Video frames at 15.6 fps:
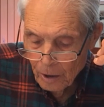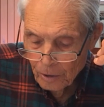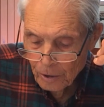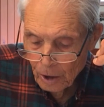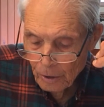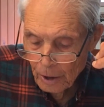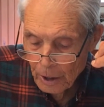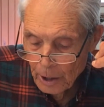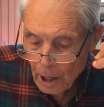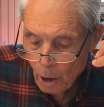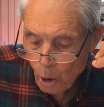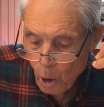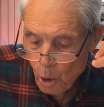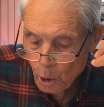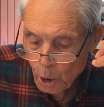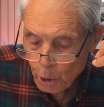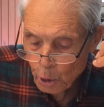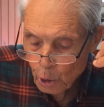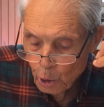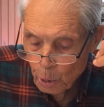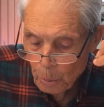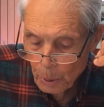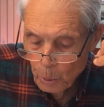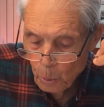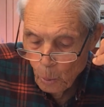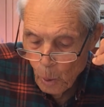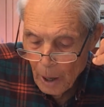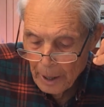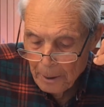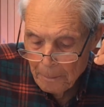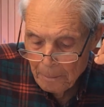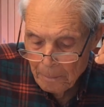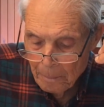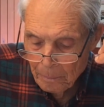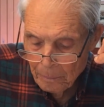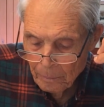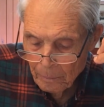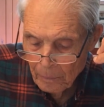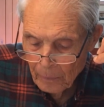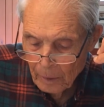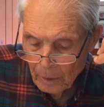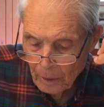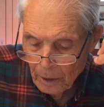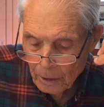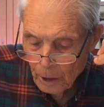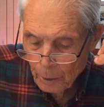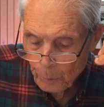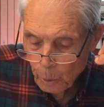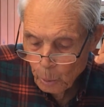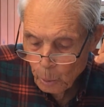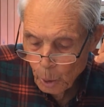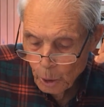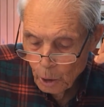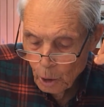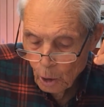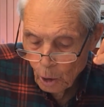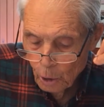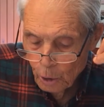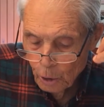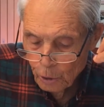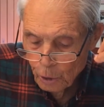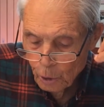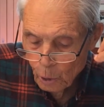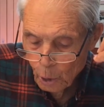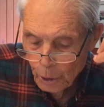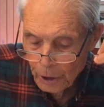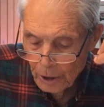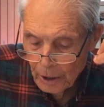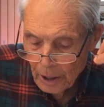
So they're no longer two but one. Therefore what God has joined